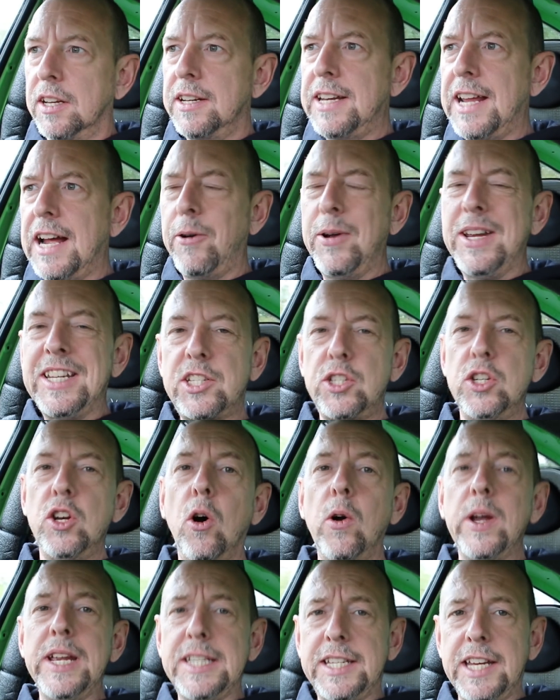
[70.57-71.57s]
Now it's
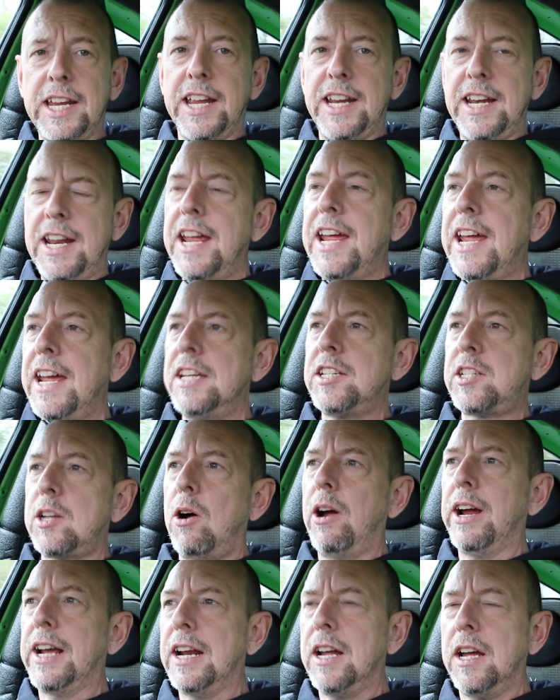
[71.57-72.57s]
noisy in here, so
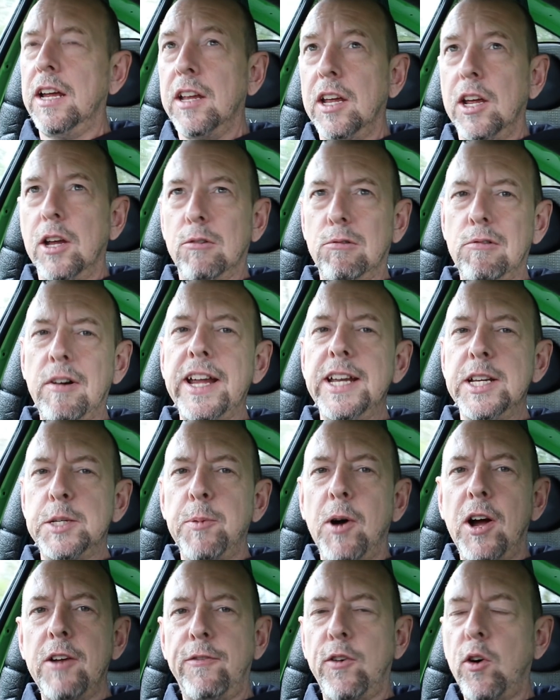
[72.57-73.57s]
I'm going to raise
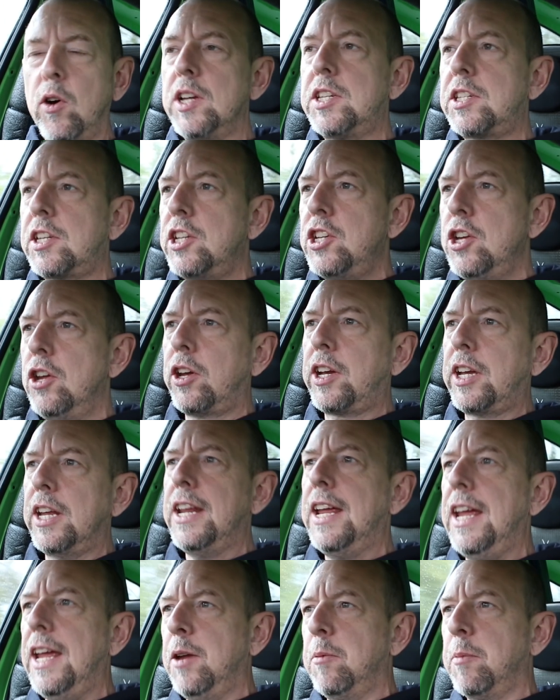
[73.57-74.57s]
my voice so you can
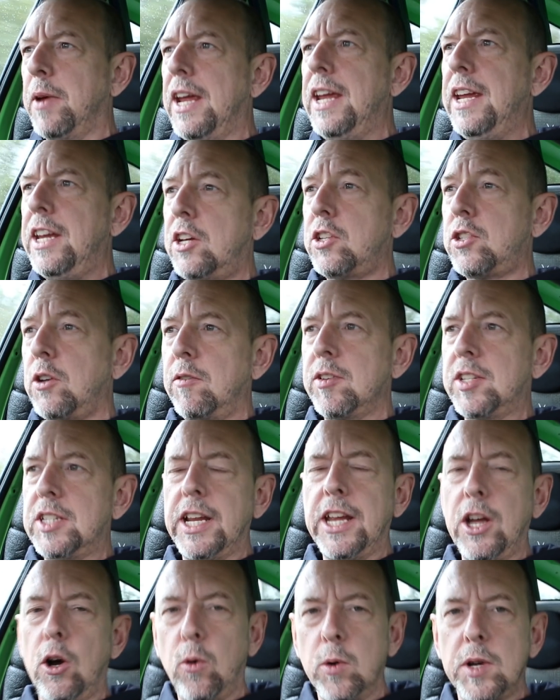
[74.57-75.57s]
hear me, because
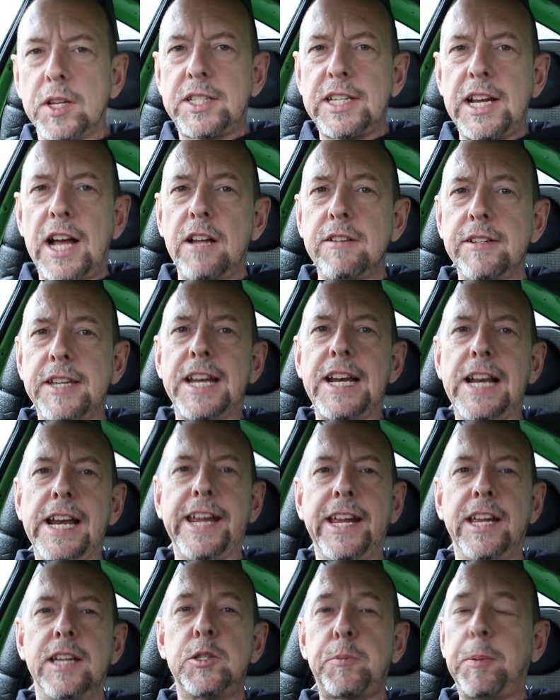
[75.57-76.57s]
obviously all the sound
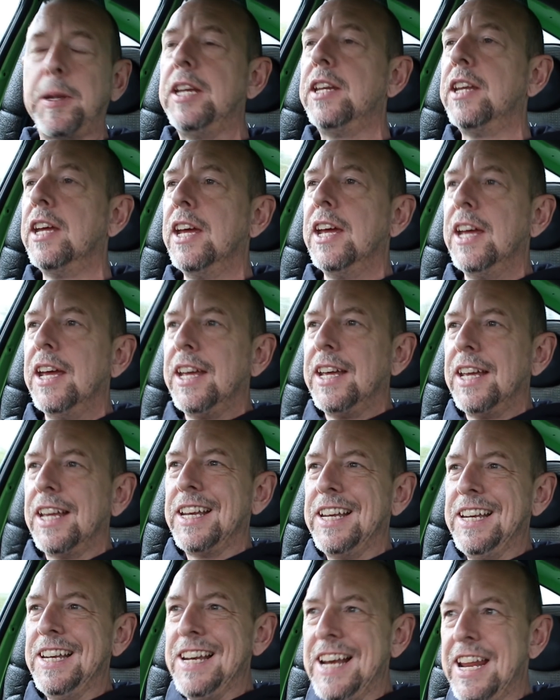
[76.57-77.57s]
editing has been
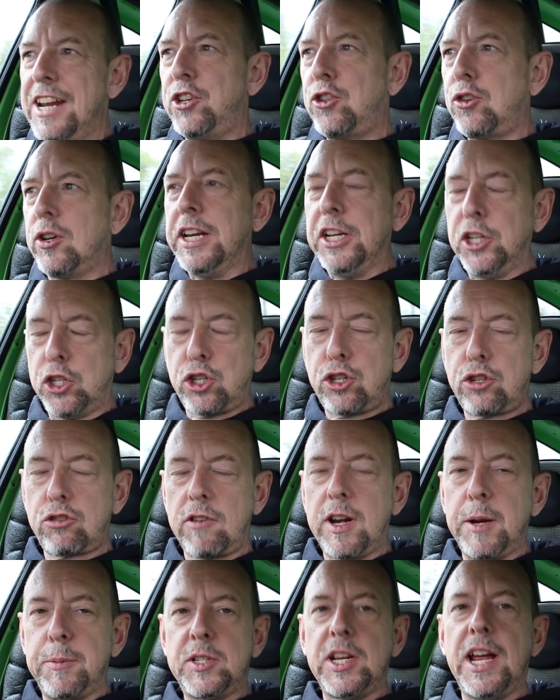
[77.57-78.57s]
literally
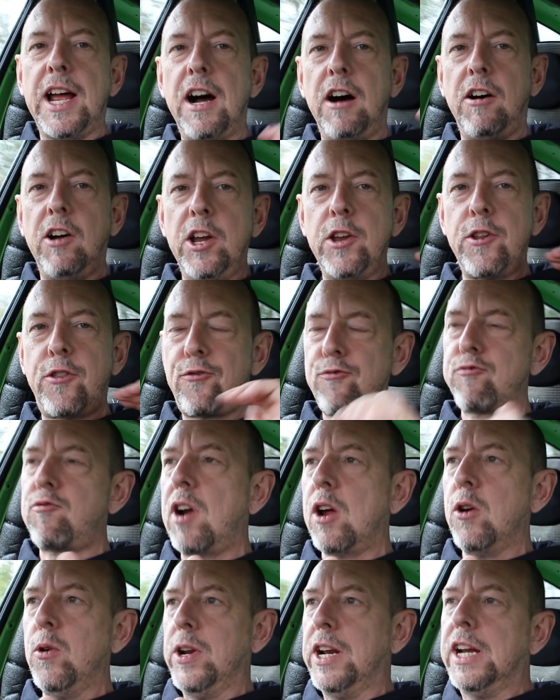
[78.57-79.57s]
stripped out and
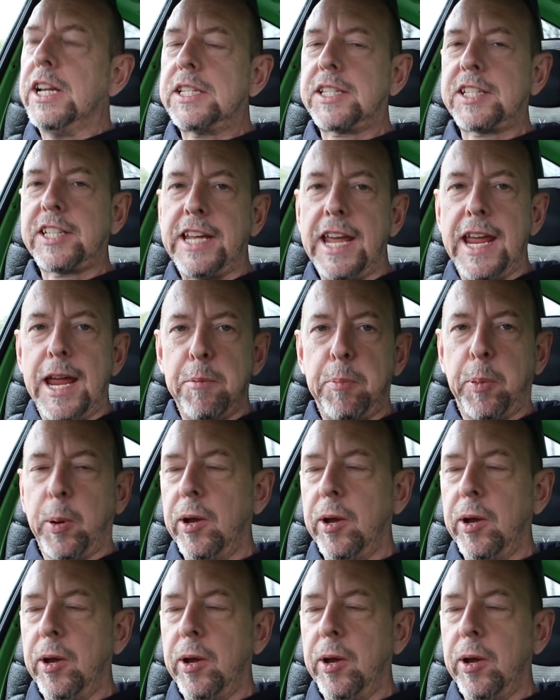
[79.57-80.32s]
thrown in a skip.